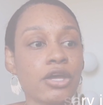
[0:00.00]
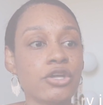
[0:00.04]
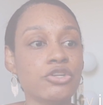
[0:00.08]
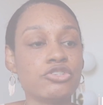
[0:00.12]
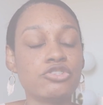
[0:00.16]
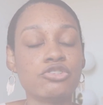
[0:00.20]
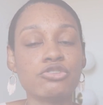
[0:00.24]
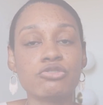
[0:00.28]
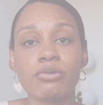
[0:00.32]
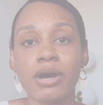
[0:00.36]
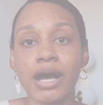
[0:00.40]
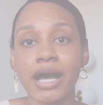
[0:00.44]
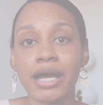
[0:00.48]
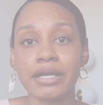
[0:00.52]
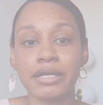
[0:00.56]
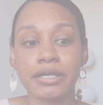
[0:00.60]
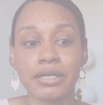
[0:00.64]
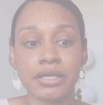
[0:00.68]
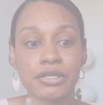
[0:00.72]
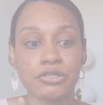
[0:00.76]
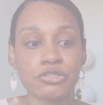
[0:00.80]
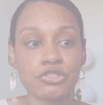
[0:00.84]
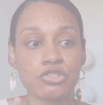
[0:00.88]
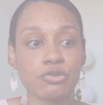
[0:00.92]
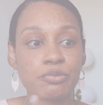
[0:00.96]
Do I
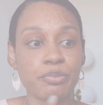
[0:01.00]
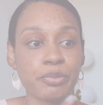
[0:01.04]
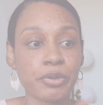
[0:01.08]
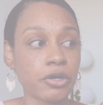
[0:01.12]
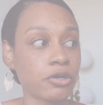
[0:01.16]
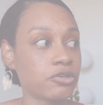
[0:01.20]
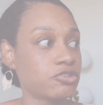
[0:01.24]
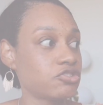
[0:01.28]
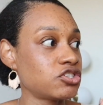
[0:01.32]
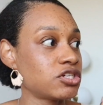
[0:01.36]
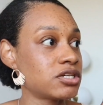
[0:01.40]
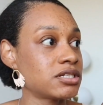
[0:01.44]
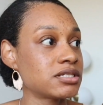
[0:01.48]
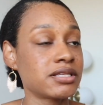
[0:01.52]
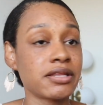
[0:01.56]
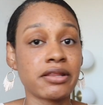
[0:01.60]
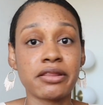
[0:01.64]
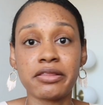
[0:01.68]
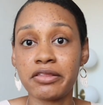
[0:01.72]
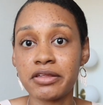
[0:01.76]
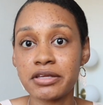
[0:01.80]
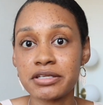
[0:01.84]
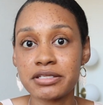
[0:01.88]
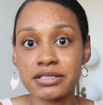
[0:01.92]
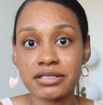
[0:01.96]
need to purchase
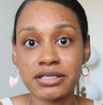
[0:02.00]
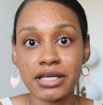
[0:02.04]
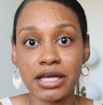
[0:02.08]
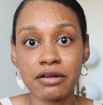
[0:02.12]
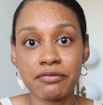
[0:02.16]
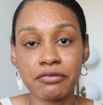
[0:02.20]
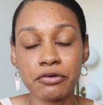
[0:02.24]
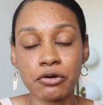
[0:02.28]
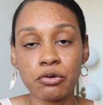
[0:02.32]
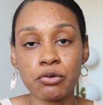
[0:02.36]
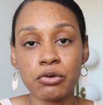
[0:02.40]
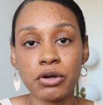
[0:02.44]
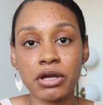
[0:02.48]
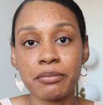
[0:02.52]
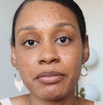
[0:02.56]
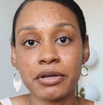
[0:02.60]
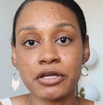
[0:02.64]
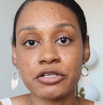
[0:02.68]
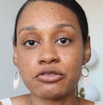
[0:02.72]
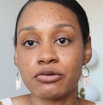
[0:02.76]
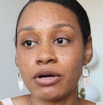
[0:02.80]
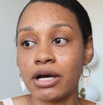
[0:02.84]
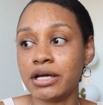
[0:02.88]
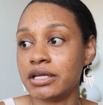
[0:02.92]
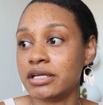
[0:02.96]
this set of equipment?
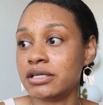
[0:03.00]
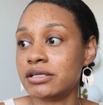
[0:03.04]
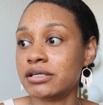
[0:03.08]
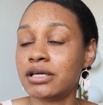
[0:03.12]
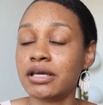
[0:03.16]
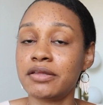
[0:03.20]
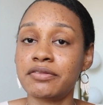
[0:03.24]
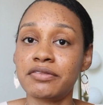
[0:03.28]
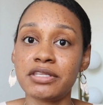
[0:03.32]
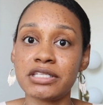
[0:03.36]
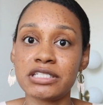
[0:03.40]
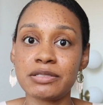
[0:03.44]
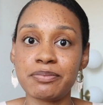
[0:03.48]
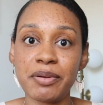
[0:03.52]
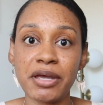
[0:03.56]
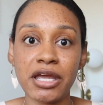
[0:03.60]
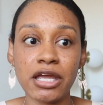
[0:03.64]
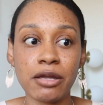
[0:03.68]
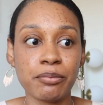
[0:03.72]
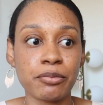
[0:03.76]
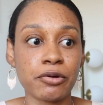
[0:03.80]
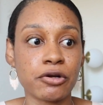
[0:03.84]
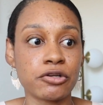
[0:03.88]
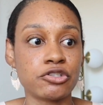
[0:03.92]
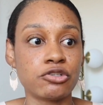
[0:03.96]
Do I need to get this
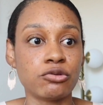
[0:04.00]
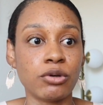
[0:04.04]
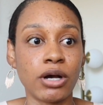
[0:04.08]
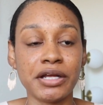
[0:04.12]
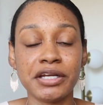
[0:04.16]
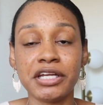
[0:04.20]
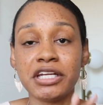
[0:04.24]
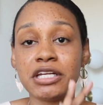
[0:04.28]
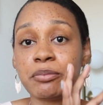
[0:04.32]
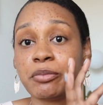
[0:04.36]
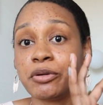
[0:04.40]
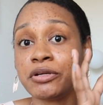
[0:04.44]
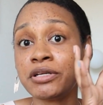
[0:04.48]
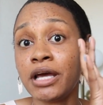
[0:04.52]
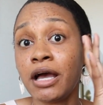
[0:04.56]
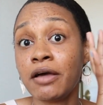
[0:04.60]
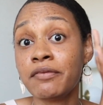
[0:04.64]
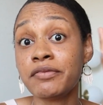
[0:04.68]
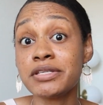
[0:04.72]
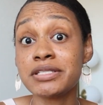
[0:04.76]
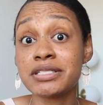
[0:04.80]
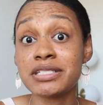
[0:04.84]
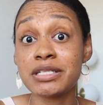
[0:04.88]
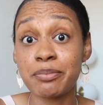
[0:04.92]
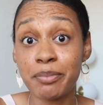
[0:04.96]
paper? Do I need to put down
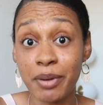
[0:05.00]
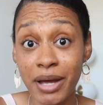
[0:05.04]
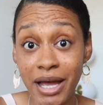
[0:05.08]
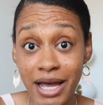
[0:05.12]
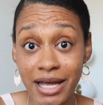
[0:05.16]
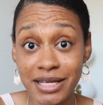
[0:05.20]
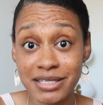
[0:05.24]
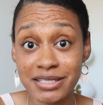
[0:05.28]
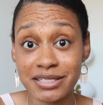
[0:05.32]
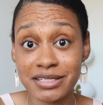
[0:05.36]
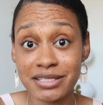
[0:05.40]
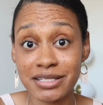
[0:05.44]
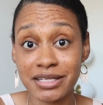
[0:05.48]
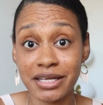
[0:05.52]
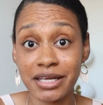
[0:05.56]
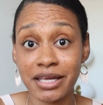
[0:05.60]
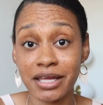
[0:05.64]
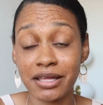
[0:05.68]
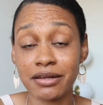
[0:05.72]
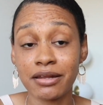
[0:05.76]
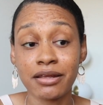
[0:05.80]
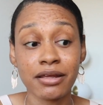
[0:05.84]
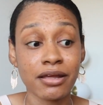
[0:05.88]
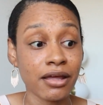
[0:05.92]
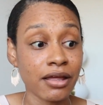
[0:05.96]
this deposit to
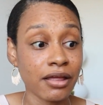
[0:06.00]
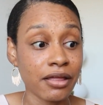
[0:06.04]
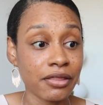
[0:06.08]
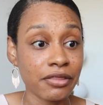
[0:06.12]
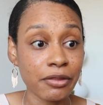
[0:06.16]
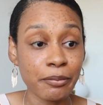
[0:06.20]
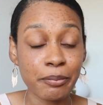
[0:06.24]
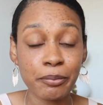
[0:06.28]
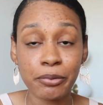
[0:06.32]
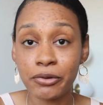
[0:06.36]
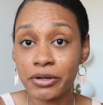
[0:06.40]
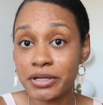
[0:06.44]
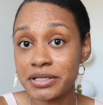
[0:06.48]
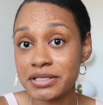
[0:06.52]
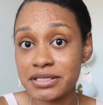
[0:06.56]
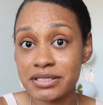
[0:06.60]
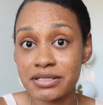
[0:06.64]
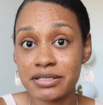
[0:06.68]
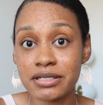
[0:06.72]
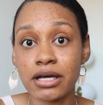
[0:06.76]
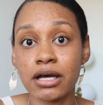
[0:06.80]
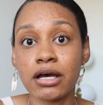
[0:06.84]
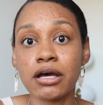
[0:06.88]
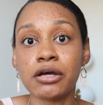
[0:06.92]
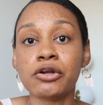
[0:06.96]
get the prints
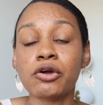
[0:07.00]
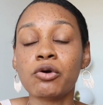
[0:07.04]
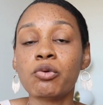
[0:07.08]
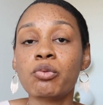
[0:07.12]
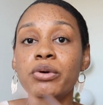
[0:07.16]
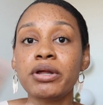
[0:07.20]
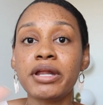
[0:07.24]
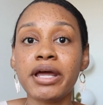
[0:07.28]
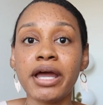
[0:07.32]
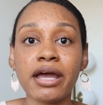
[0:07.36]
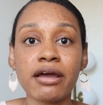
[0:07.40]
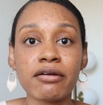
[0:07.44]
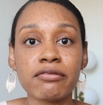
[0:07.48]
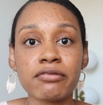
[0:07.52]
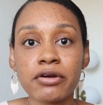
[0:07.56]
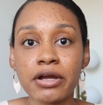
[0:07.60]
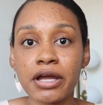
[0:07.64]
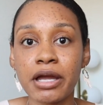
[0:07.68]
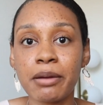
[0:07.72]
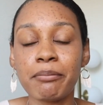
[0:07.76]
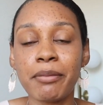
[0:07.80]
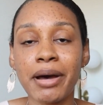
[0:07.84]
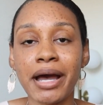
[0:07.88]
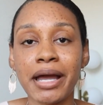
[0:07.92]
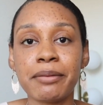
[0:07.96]
done, or whatever
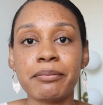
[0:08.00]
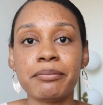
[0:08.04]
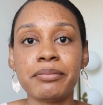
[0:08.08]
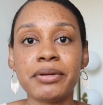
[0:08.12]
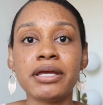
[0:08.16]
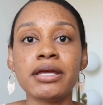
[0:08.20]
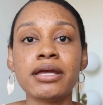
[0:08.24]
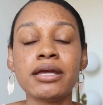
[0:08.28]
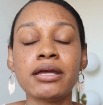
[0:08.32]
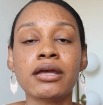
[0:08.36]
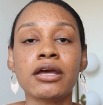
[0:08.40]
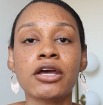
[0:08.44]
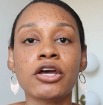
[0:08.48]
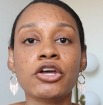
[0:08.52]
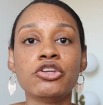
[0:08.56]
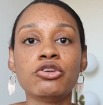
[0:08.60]
it might be?